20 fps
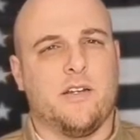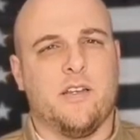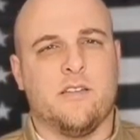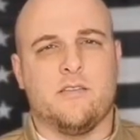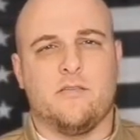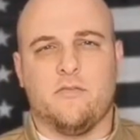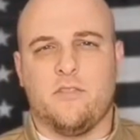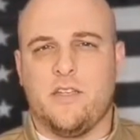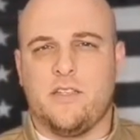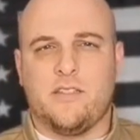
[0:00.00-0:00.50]
It
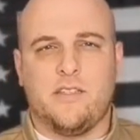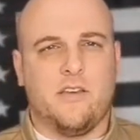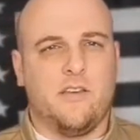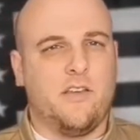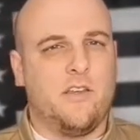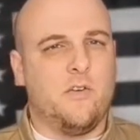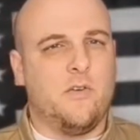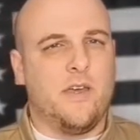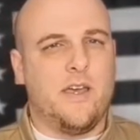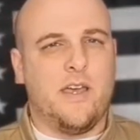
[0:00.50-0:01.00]
doesn't really
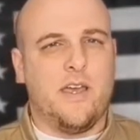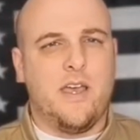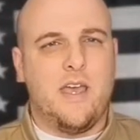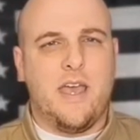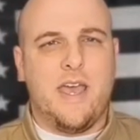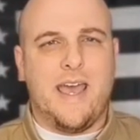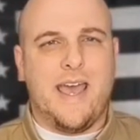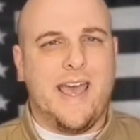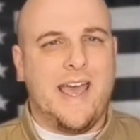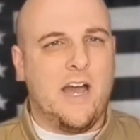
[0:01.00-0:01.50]
tell you
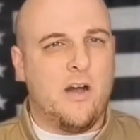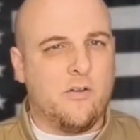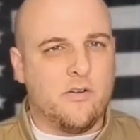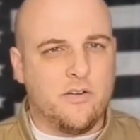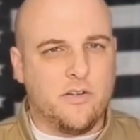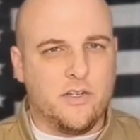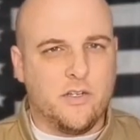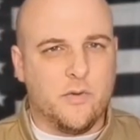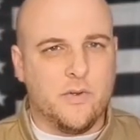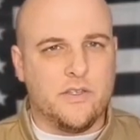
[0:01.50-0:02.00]

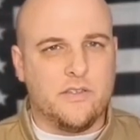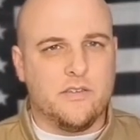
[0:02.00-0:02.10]
how to do